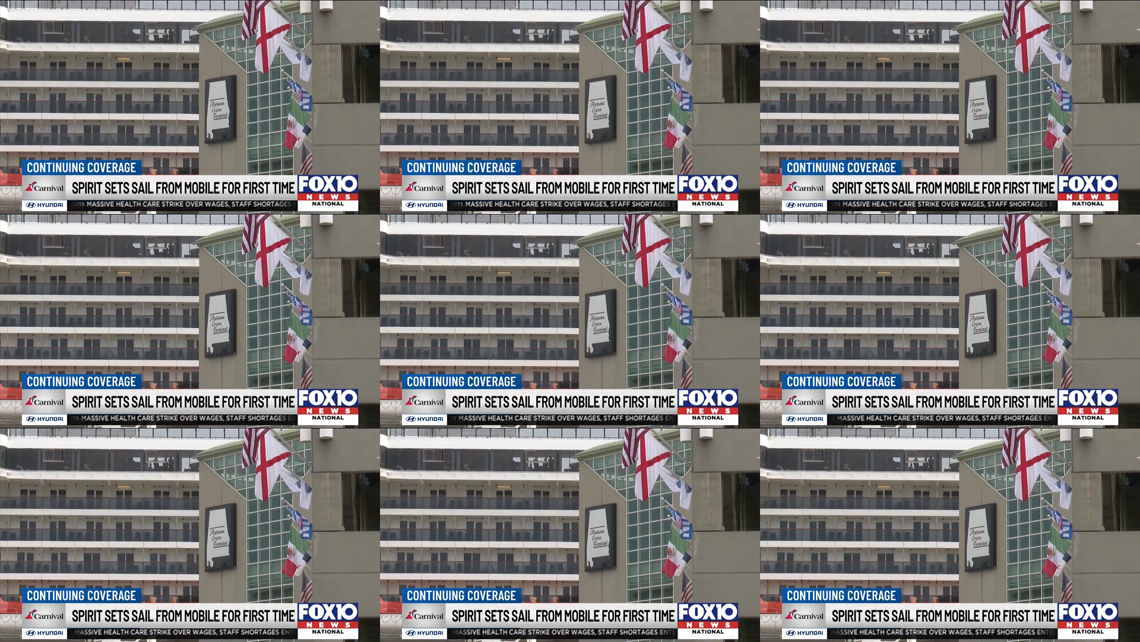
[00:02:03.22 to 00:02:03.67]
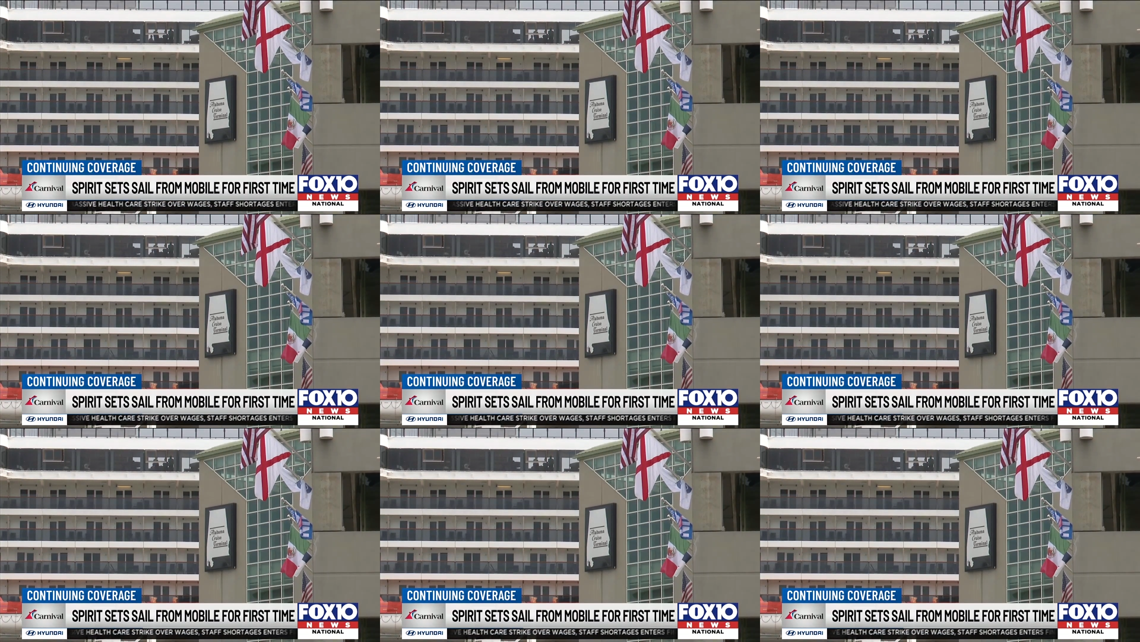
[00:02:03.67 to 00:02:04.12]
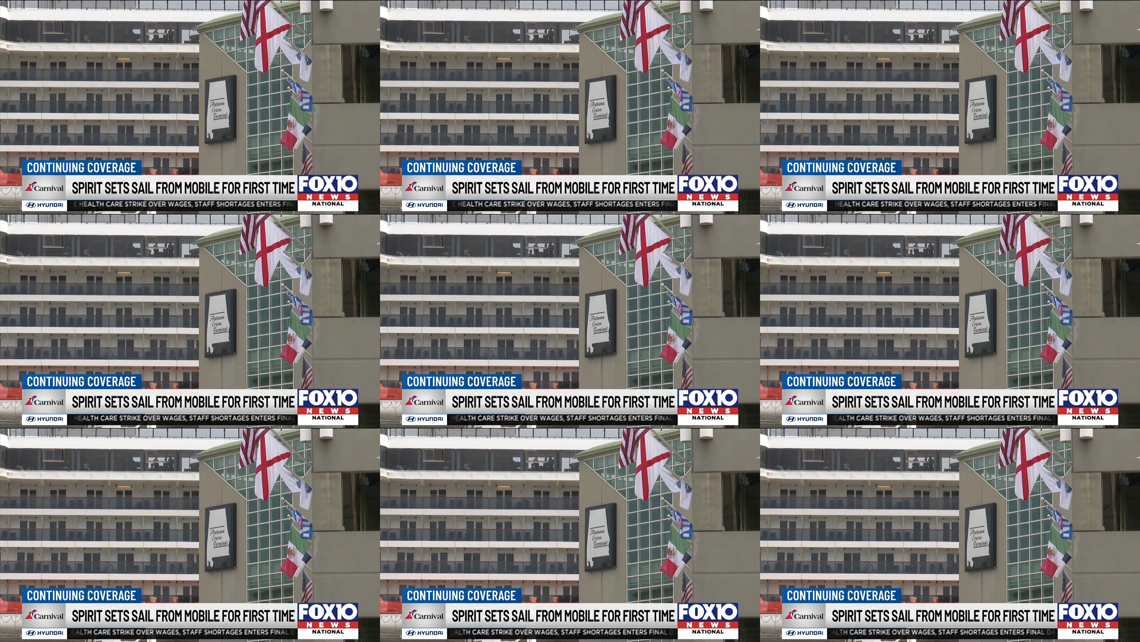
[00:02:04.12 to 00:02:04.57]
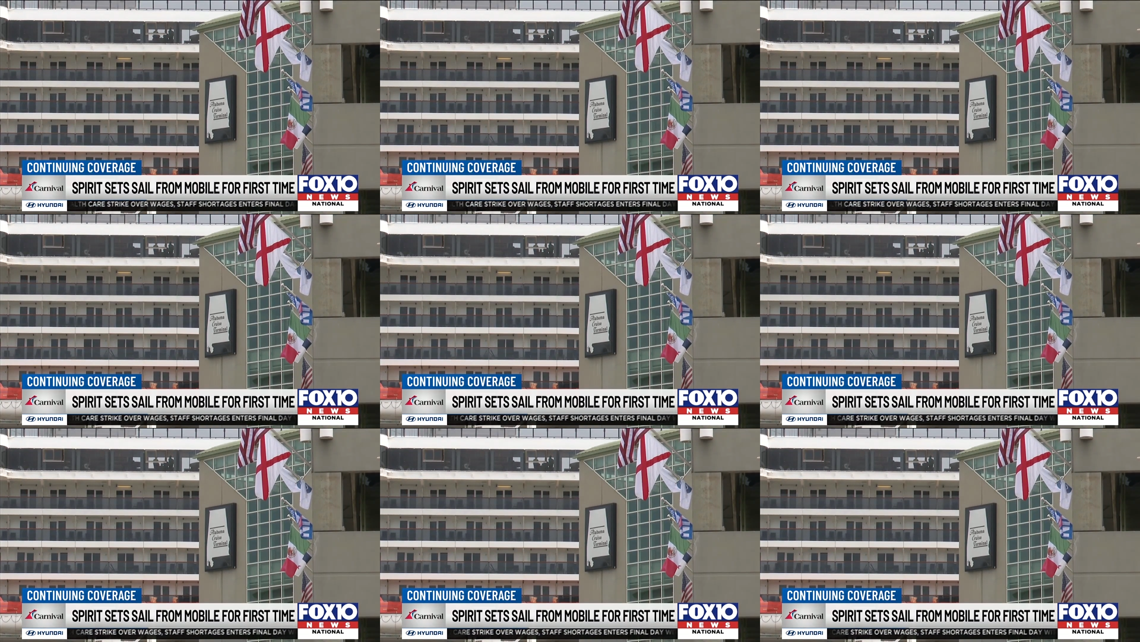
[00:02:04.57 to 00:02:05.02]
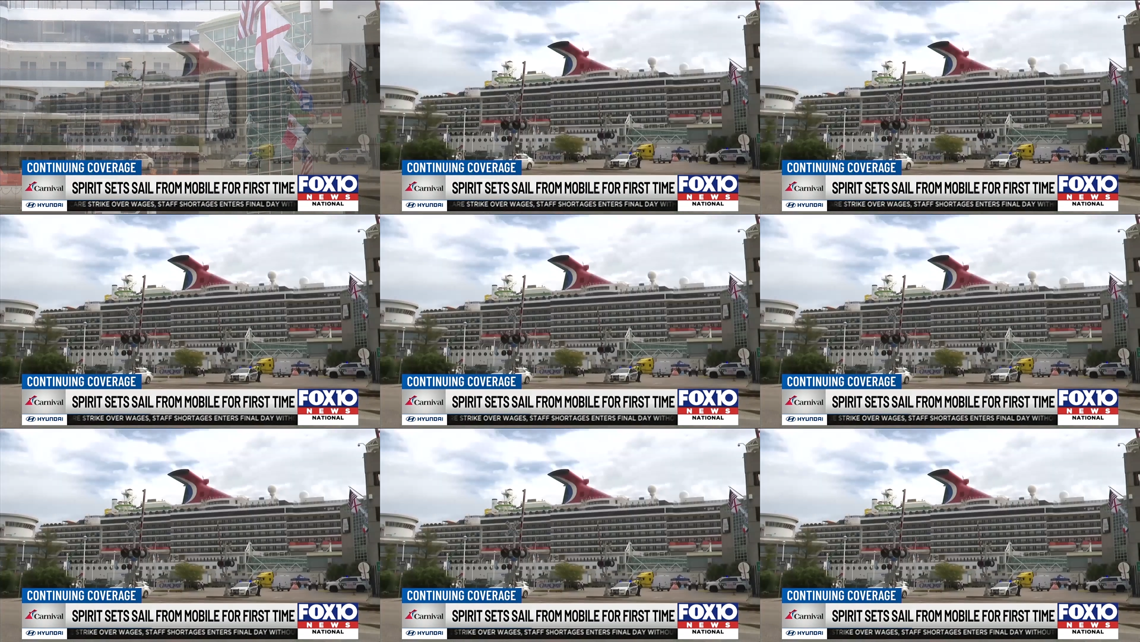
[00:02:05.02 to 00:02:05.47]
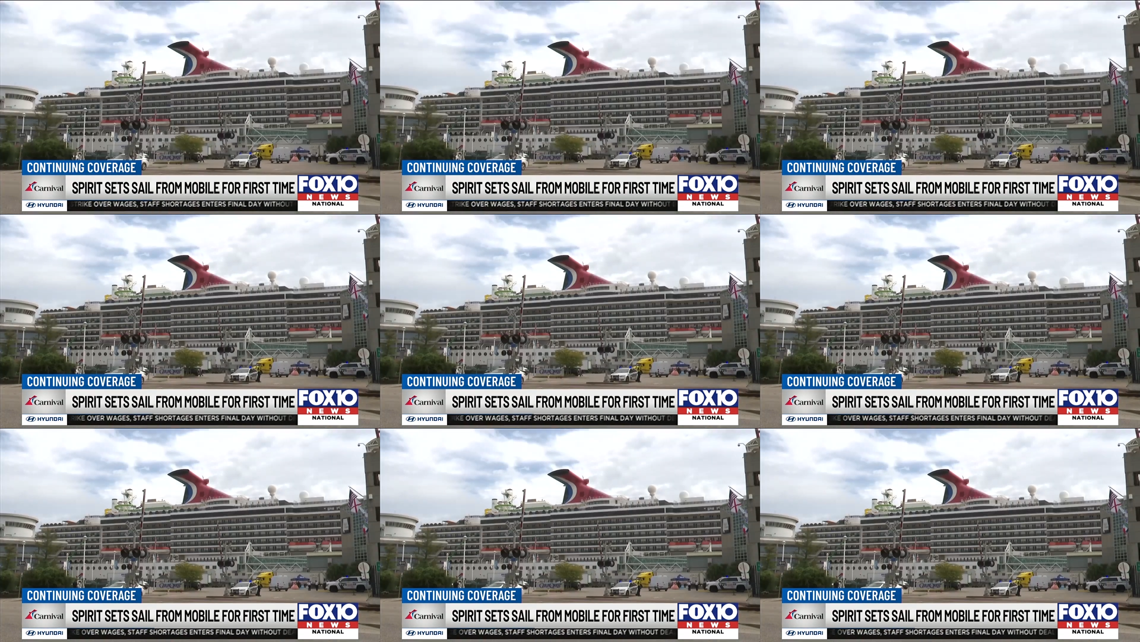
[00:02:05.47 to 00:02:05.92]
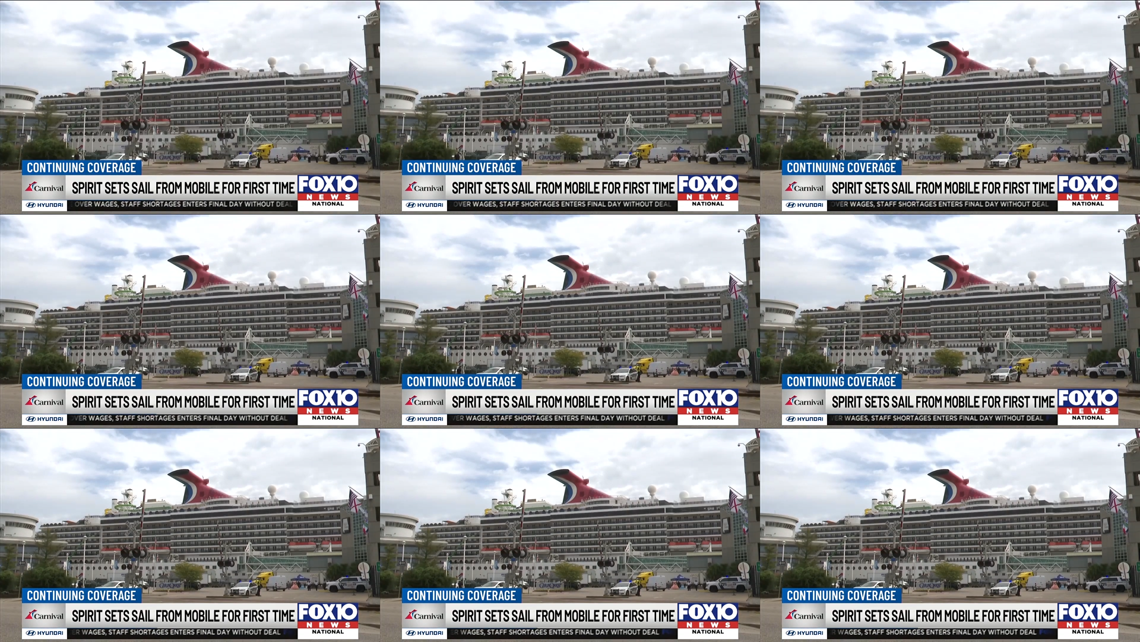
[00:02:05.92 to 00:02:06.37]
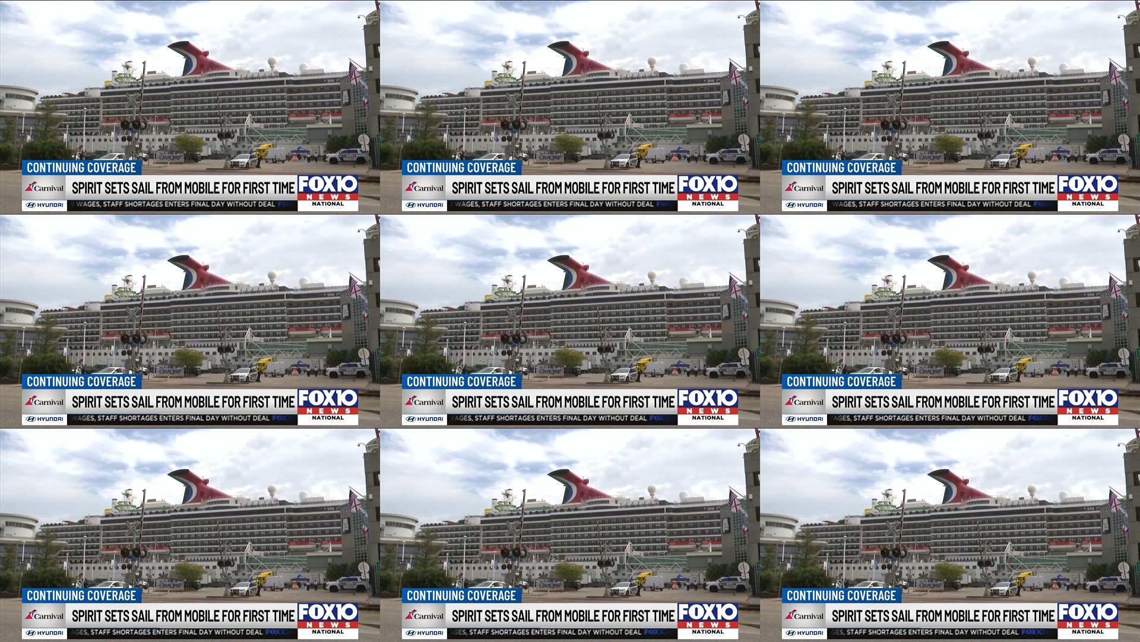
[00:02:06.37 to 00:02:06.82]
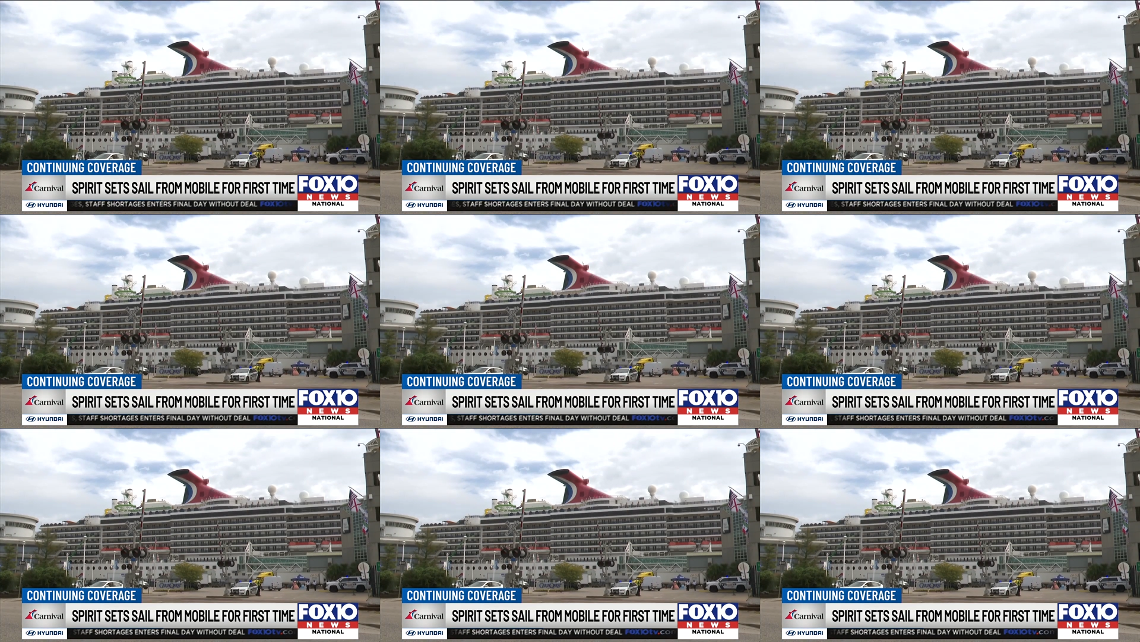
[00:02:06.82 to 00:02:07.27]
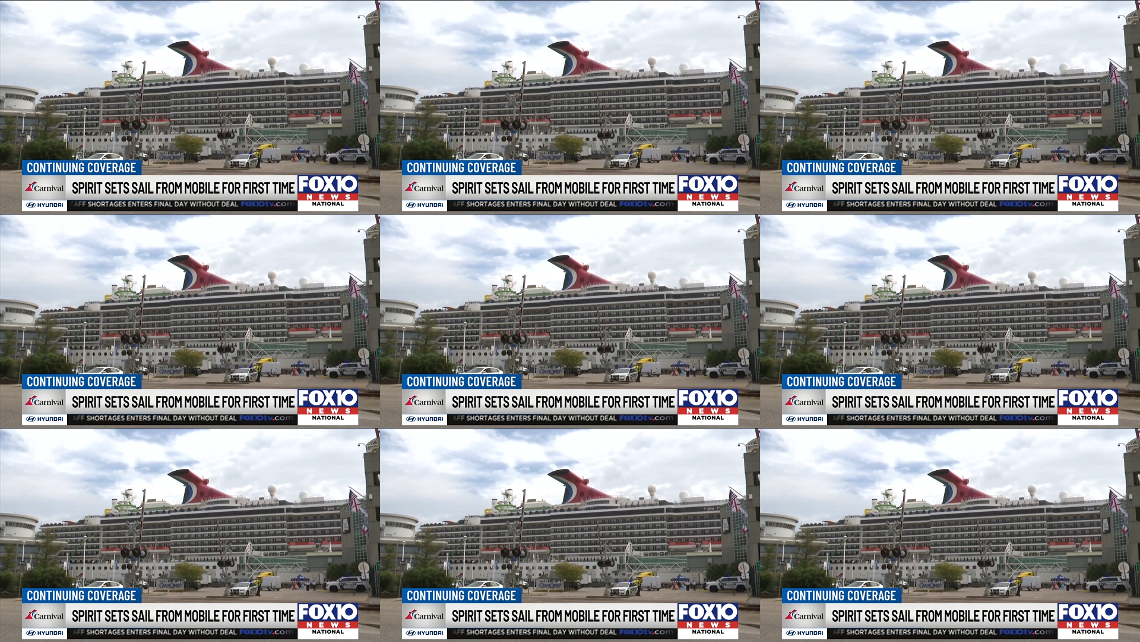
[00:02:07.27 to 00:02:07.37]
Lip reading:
No face is visible, so there are no lips to read.